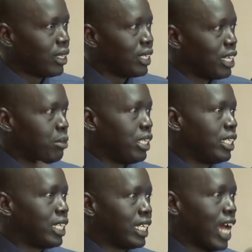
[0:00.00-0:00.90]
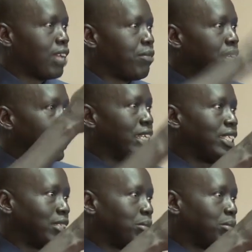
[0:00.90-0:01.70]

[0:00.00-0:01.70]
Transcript: that means the tariff increase,